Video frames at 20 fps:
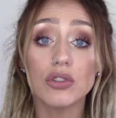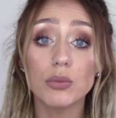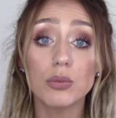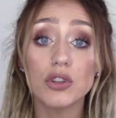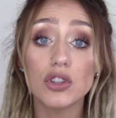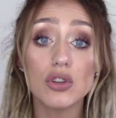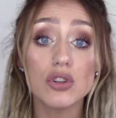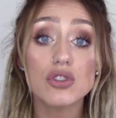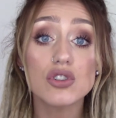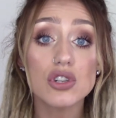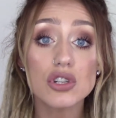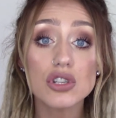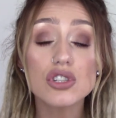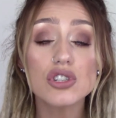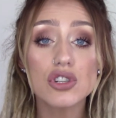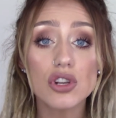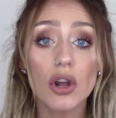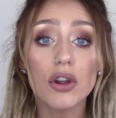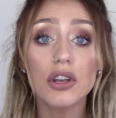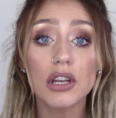you just
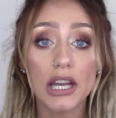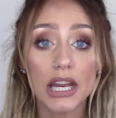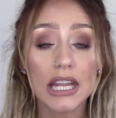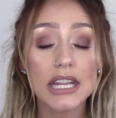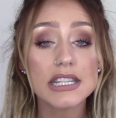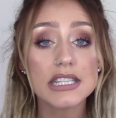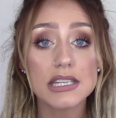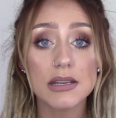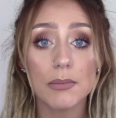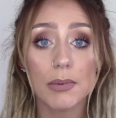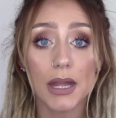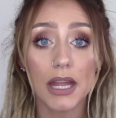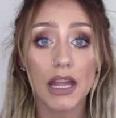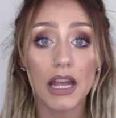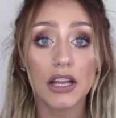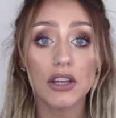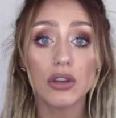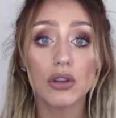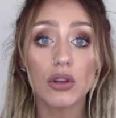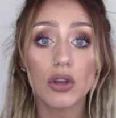don't need to be,
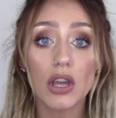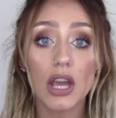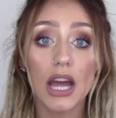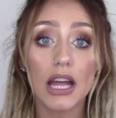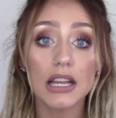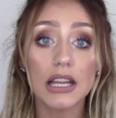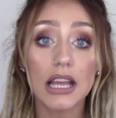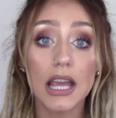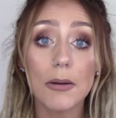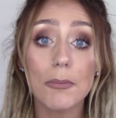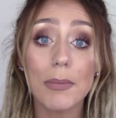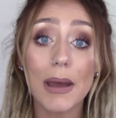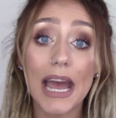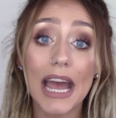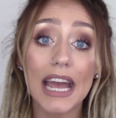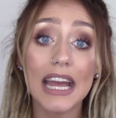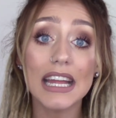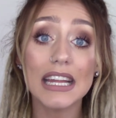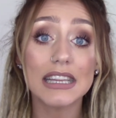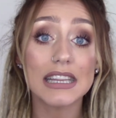and you can get
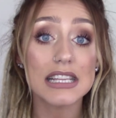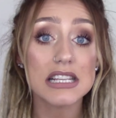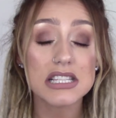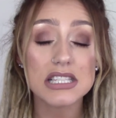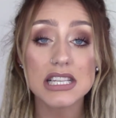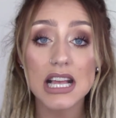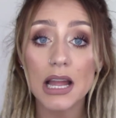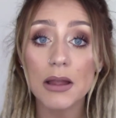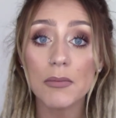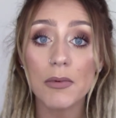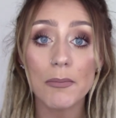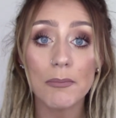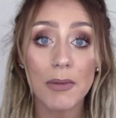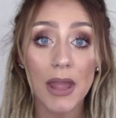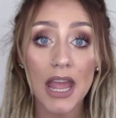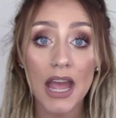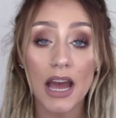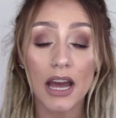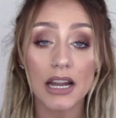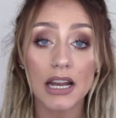paid the same
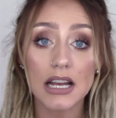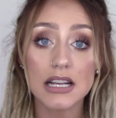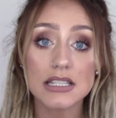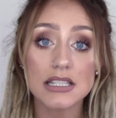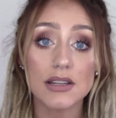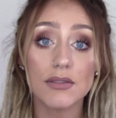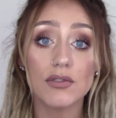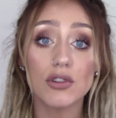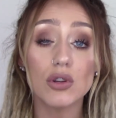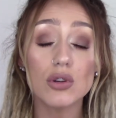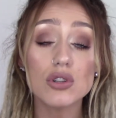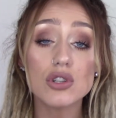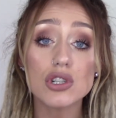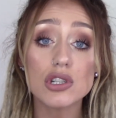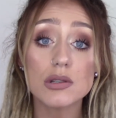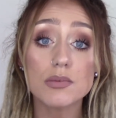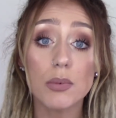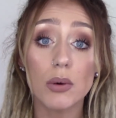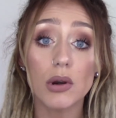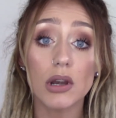amount as if you
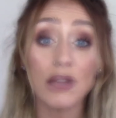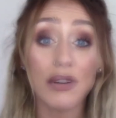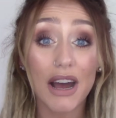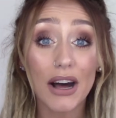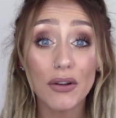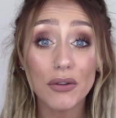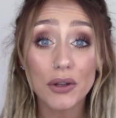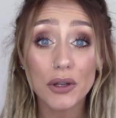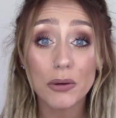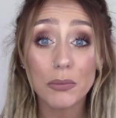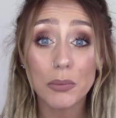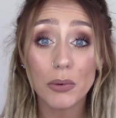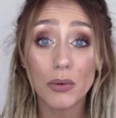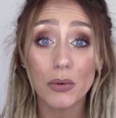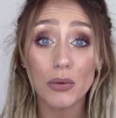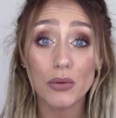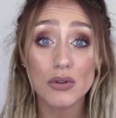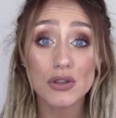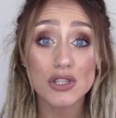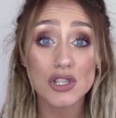just put in
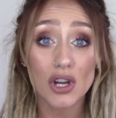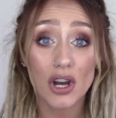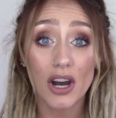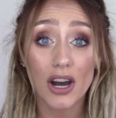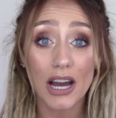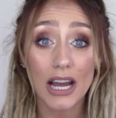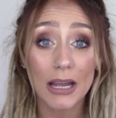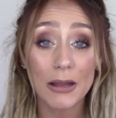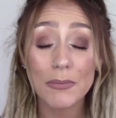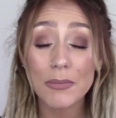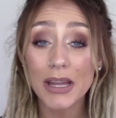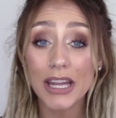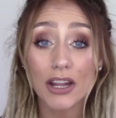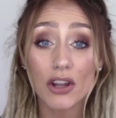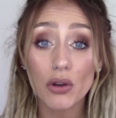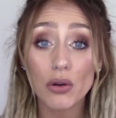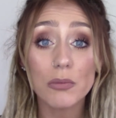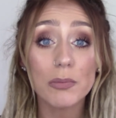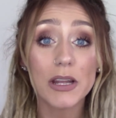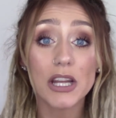valuable time. It
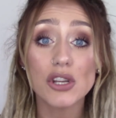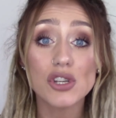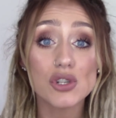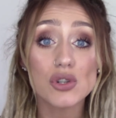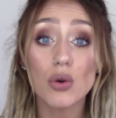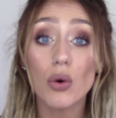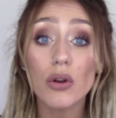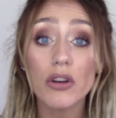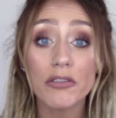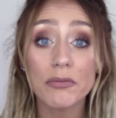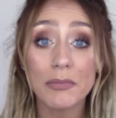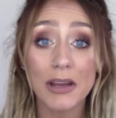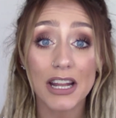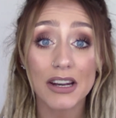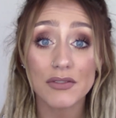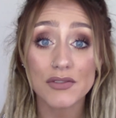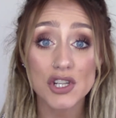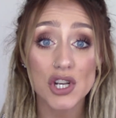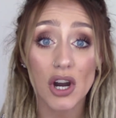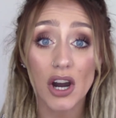could be a short amount
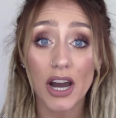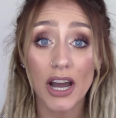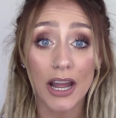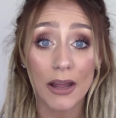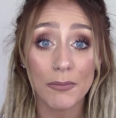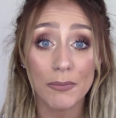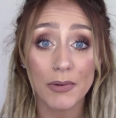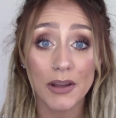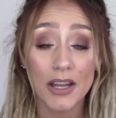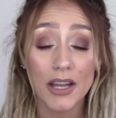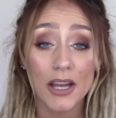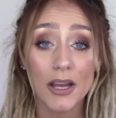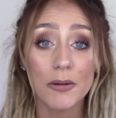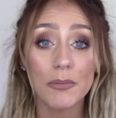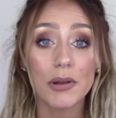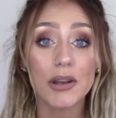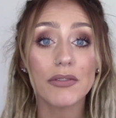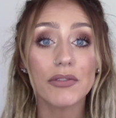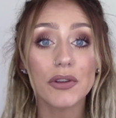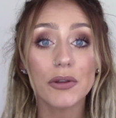of time,
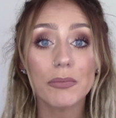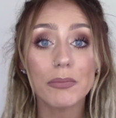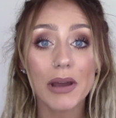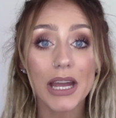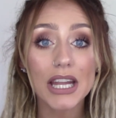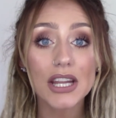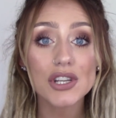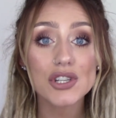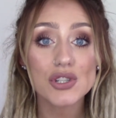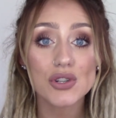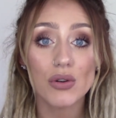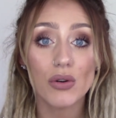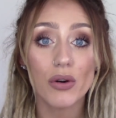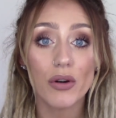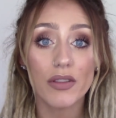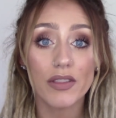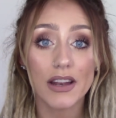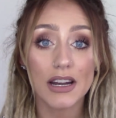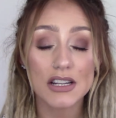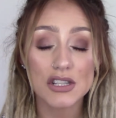but if you make
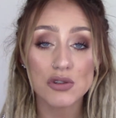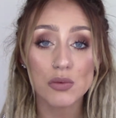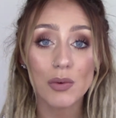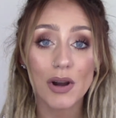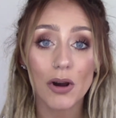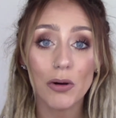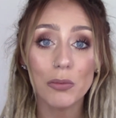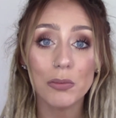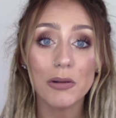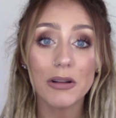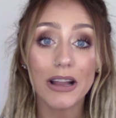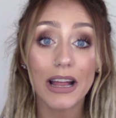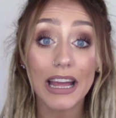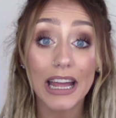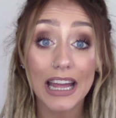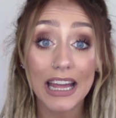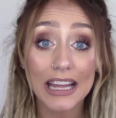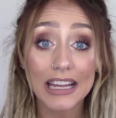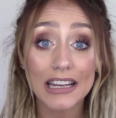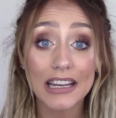sure that it's well
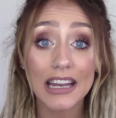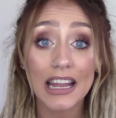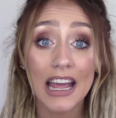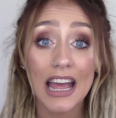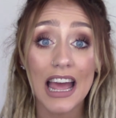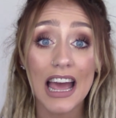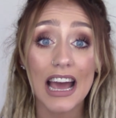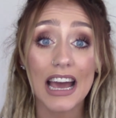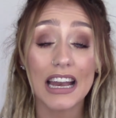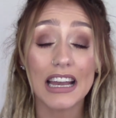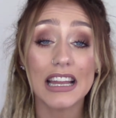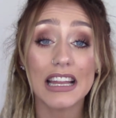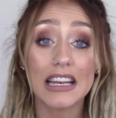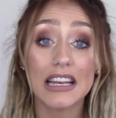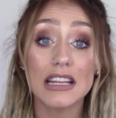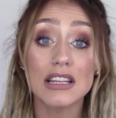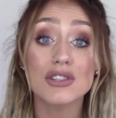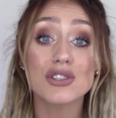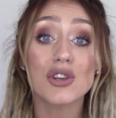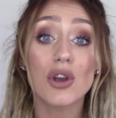planned and it
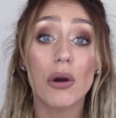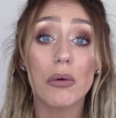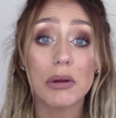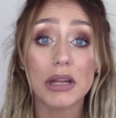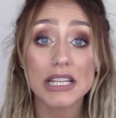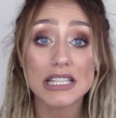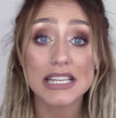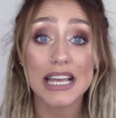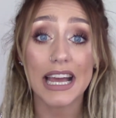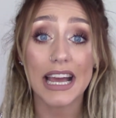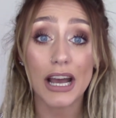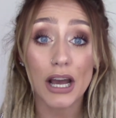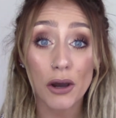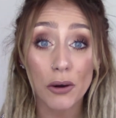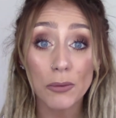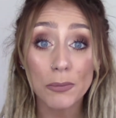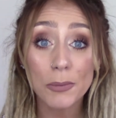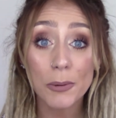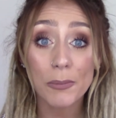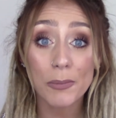is going to
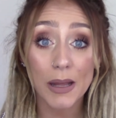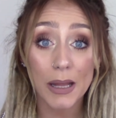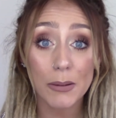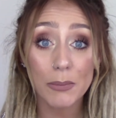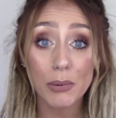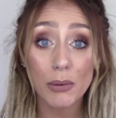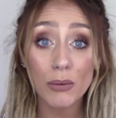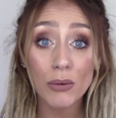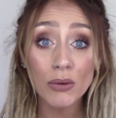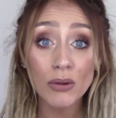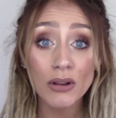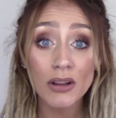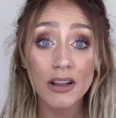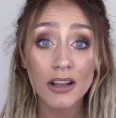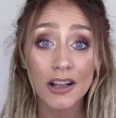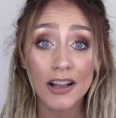help people,